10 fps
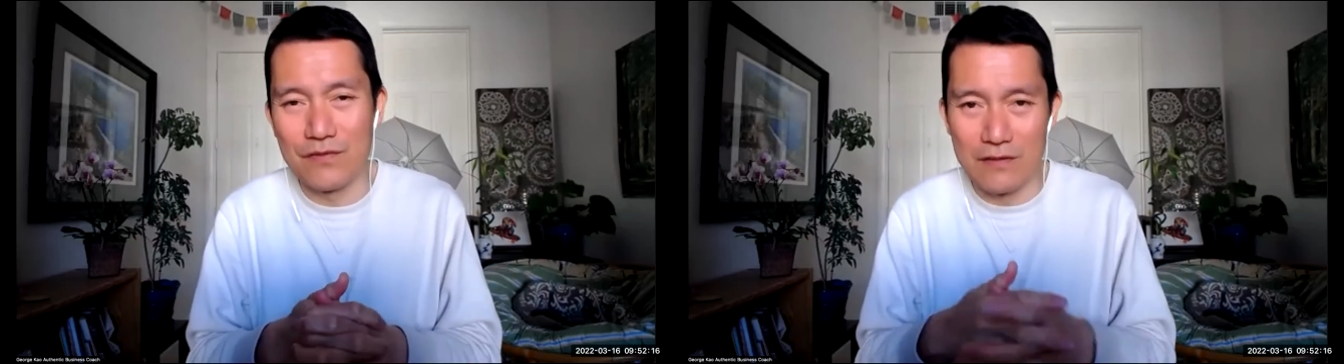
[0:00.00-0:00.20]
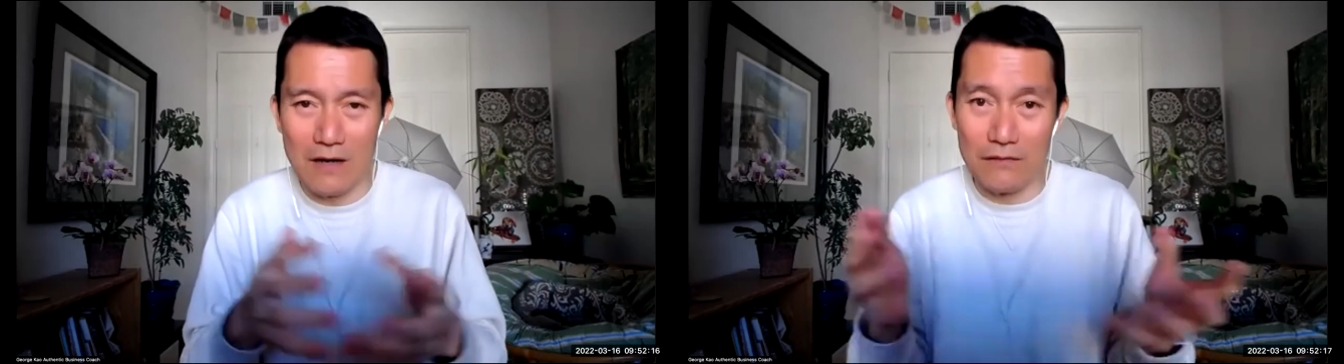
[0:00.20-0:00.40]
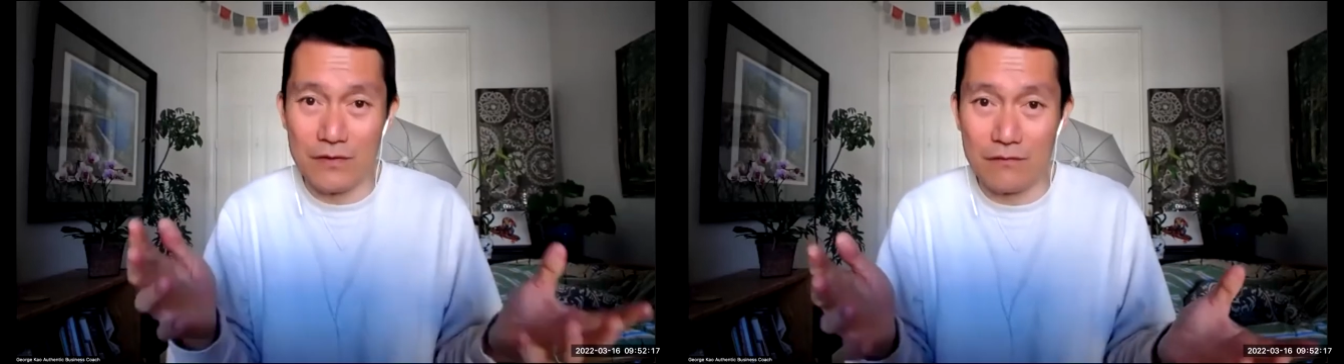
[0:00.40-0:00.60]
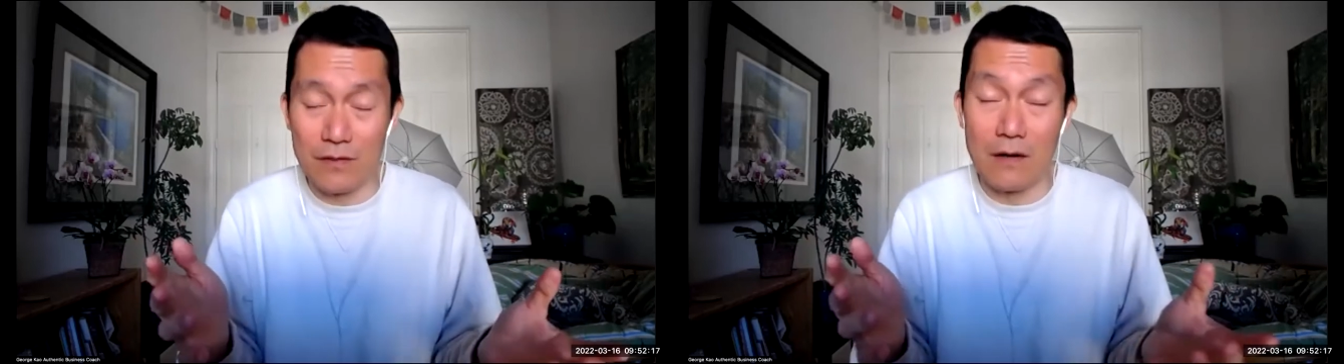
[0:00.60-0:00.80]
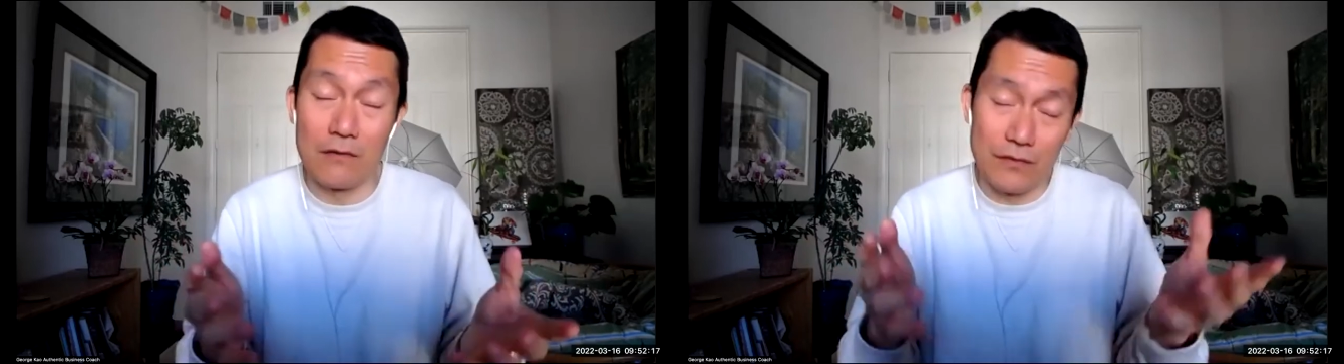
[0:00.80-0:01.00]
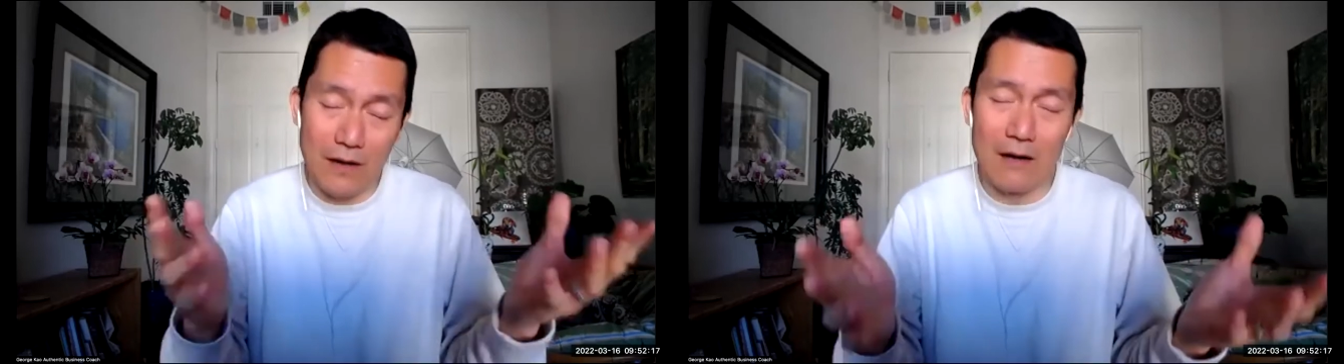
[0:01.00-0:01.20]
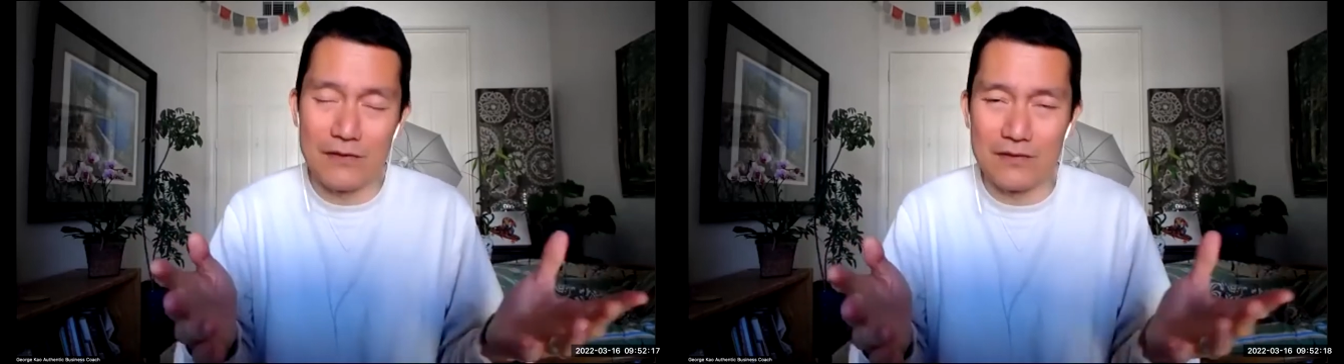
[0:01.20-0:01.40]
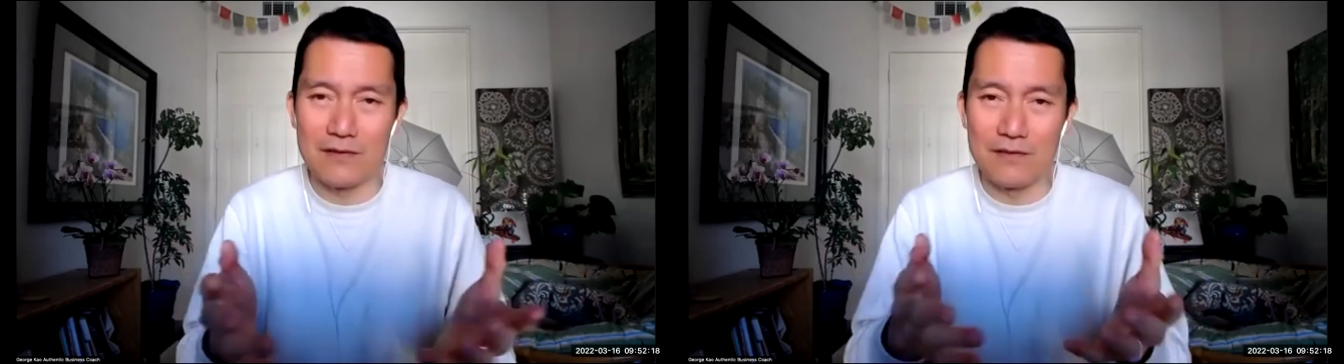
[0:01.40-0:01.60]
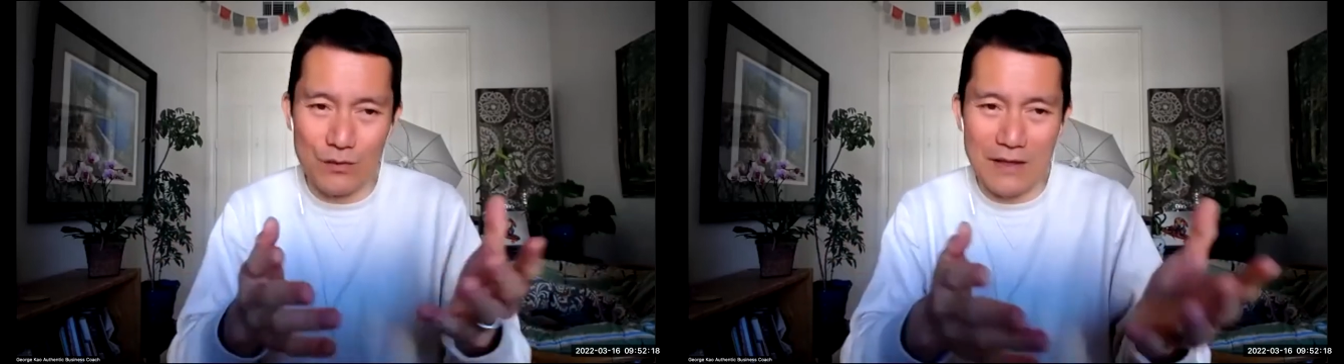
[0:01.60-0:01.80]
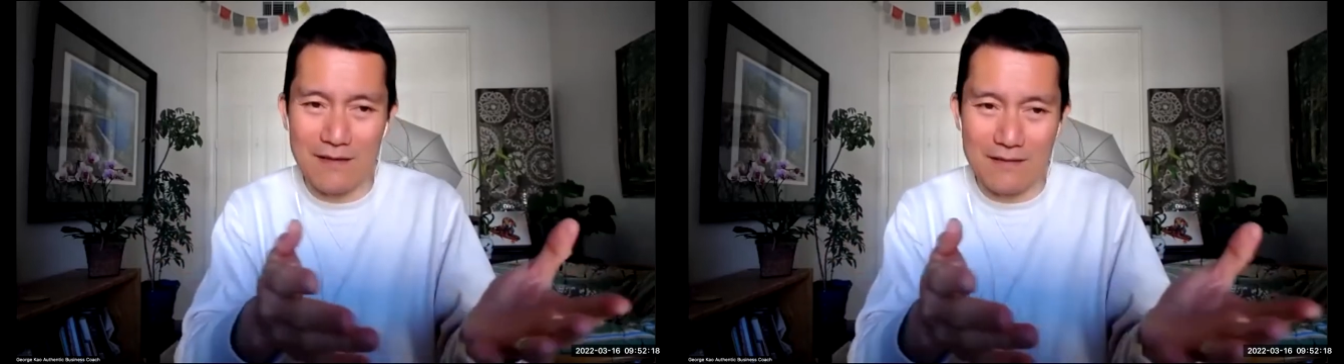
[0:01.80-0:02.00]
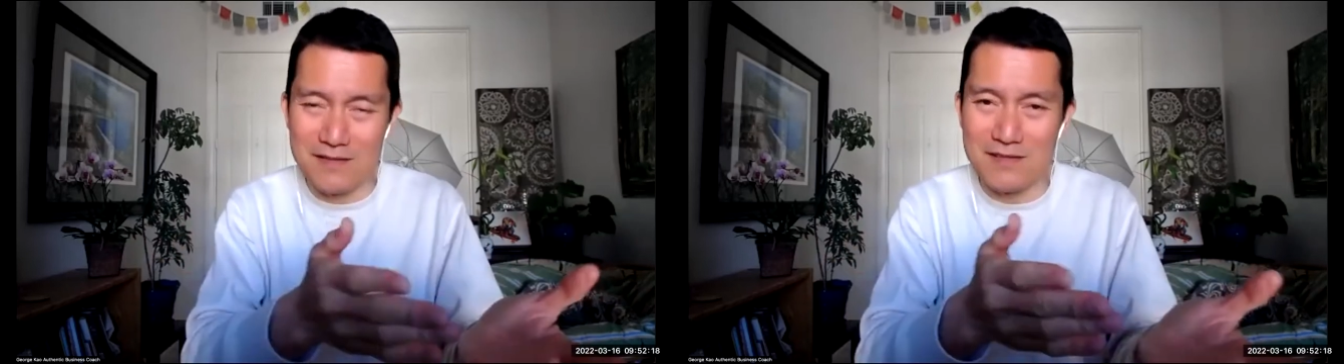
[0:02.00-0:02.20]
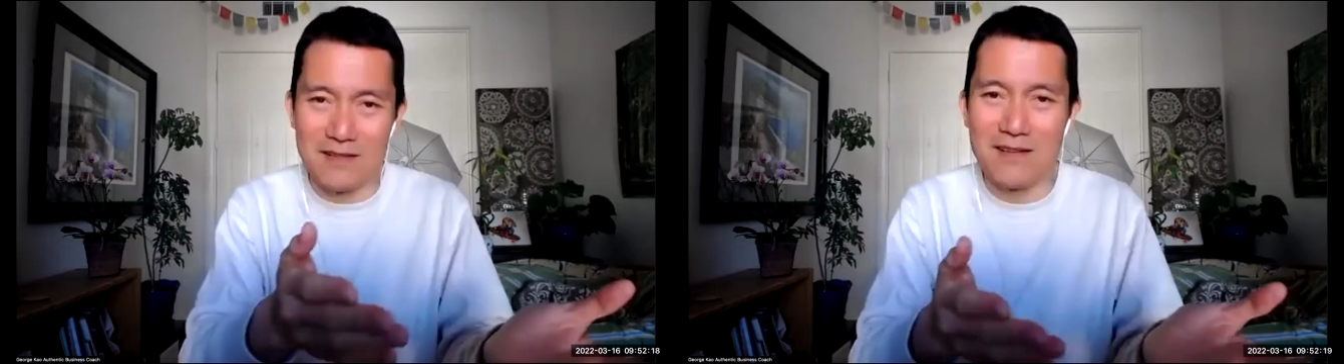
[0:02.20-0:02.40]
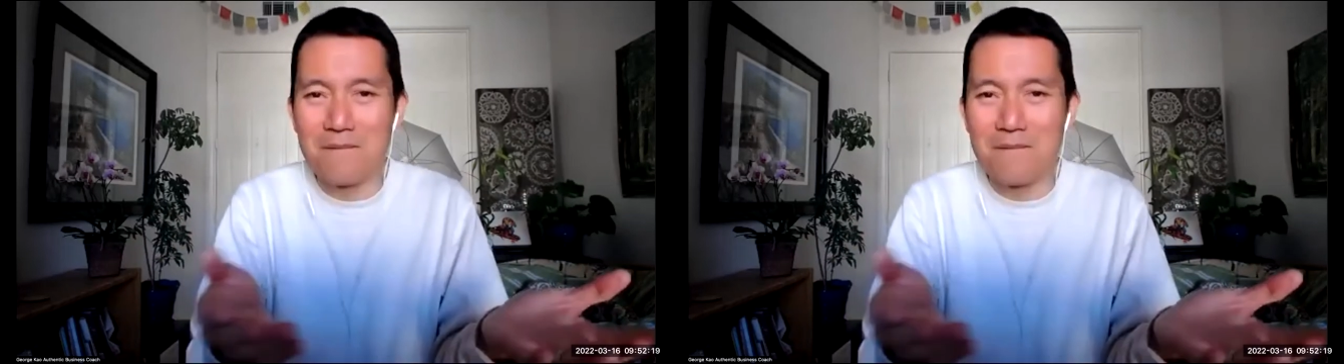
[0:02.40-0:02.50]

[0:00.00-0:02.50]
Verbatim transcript: photography and videography obviously you can't this is